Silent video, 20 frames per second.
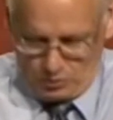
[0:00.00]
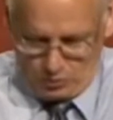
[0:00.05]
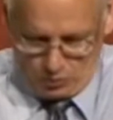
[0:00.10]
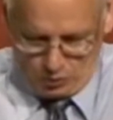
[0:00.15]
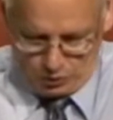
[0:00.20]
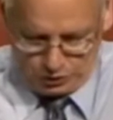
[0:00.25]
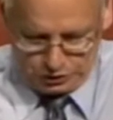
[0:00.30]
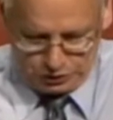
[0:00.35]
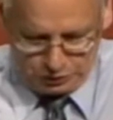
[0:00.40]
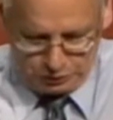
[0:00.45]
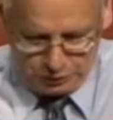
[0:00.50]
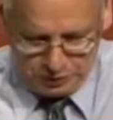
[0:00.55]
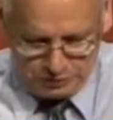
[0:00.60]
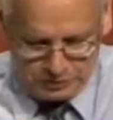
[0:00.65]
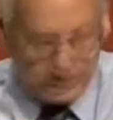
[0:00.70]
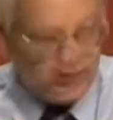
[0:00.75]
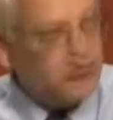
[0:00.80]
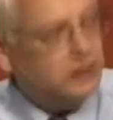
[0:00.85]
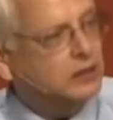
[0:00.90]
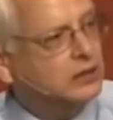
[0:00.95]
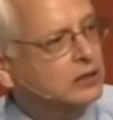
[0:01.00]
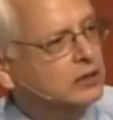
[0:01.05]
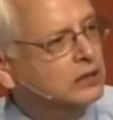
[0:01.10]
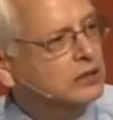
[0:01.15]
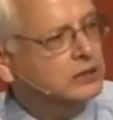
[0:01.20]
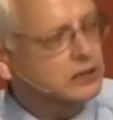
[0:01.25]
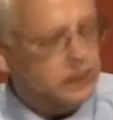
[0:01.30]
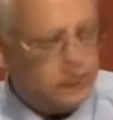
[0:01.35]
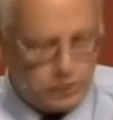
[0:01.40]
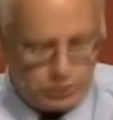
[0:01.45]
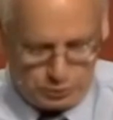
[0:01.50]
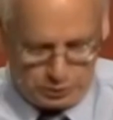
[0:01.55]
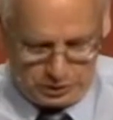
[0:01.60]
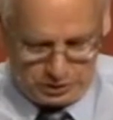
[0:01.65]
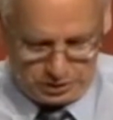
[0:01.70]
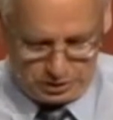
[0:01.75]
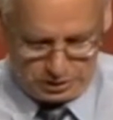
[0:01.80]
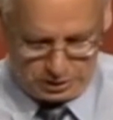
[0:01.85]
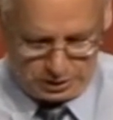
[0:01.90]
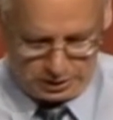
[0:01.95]
Or should we be
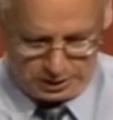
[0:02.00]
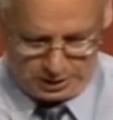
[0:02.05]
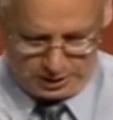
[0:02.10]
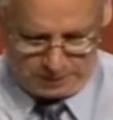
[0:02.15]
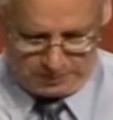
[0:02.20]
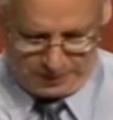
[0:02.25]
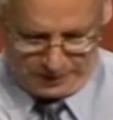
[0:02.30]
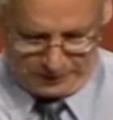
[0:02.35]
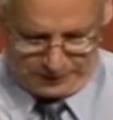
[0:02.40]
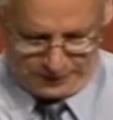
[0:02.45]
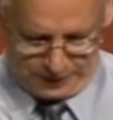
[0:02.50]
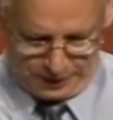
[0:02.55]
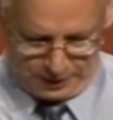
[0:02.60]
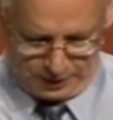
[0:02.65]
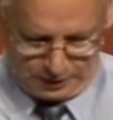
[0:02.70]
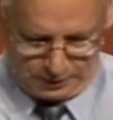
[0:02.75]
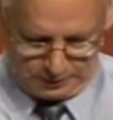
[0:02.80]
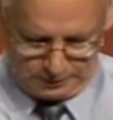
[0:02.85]
continuing to think about that?